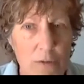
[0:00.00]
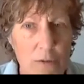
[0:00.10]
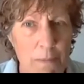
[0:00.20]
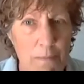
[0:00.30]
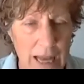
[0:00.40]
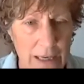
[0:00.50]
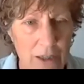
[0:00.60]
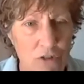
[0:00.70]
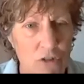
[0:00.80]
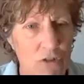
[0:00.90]

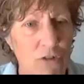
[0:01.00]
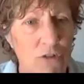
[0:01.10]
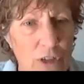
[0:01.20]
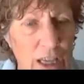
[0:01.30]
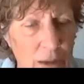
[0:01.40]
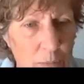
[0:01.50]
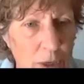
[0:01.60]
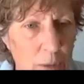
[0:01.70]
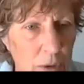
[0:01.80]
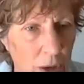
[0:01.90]
managed to keep
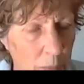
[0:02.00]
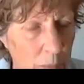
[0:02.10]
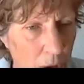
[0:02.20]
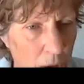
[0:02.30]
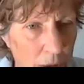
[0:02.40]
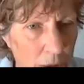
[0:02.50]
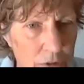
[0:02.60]
people apart.